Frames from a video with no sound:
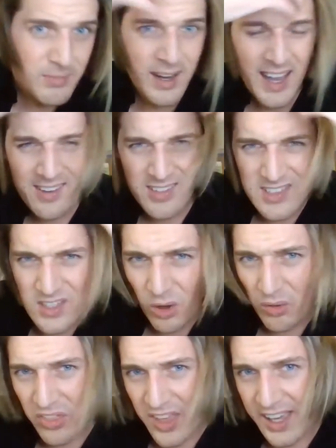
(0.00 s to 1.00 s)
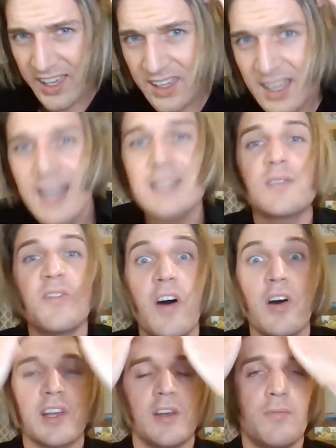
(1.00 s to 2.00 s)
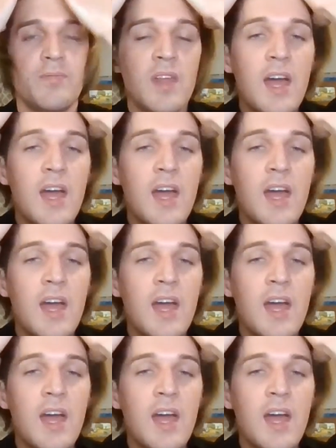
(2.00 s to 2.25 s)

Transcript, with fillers: My hair is not thick, it's fine.